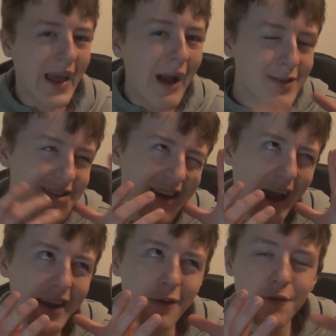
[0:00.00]
Like, I was
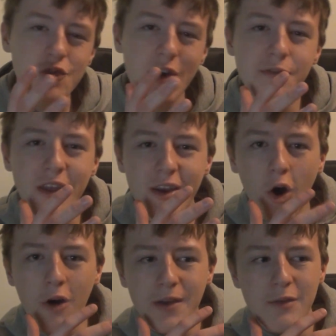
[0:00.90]
kind of drifting
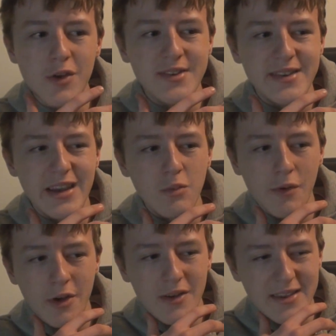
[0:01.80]
off every scene
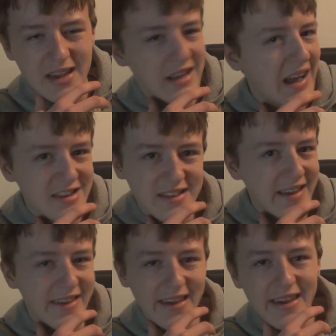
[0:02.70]
with her because I just
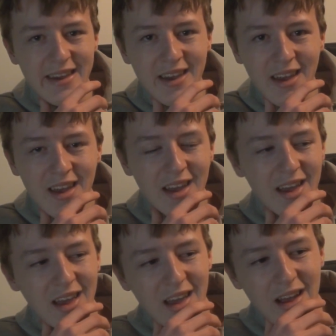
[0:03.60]
didn't care
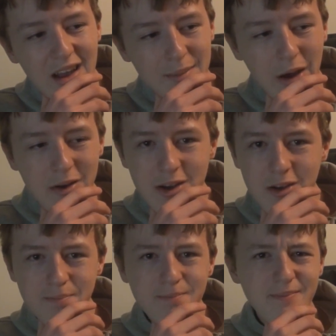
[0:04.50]
about her.